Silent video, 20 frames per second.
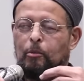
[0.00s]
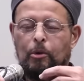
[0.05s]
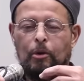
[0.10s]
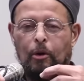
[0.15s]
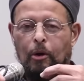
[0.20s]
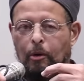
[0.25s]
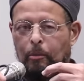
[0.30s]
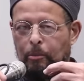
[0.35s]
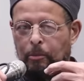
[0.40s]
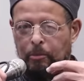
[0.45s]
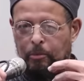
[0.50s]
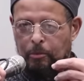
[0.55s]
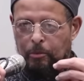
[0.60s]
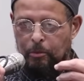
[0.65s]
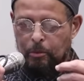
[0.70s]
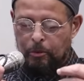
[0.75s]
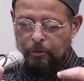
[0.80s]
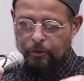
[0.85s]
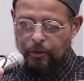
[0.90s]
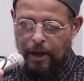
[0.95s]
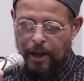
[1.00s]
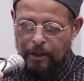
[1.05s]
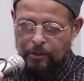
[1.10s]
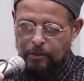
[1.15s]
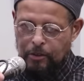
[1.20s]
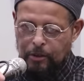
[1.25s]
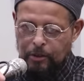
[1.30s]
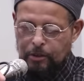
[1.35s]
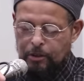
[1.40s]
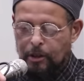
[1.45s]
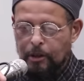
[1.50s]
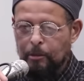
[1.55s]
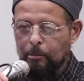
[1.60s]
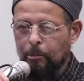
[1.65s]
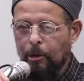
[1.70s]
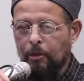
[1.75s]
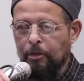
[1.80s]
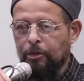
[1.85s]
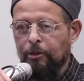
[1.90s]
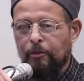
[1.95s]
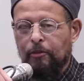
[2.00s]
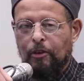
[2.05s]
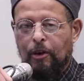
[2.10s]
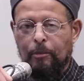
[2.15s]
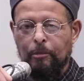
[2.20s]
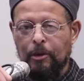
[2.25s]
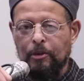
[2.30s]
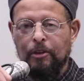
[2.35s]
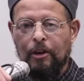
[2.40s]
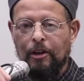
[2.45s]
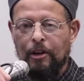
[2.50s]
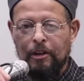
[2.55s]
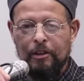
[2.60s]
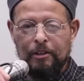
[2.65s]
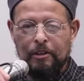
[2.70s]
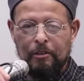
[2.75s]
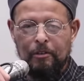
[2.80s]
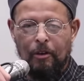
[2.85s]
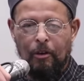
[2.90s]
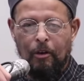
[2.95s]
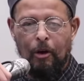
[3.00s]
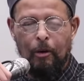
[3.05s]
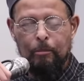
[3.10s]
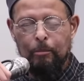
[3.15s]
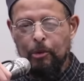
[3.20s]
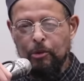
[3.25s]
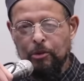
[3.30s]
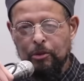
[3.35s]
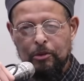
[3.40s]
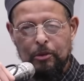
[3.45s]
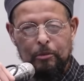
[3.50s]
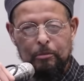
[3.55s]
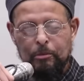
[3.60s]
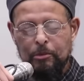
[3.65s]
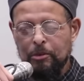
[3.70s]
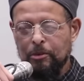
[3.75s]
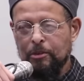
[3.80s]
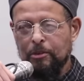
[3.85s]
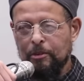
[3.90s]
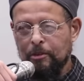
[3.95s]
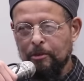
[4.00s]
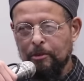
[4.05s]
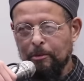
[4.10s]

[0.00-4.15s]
We fast the same month of Ramadan, all Muslims.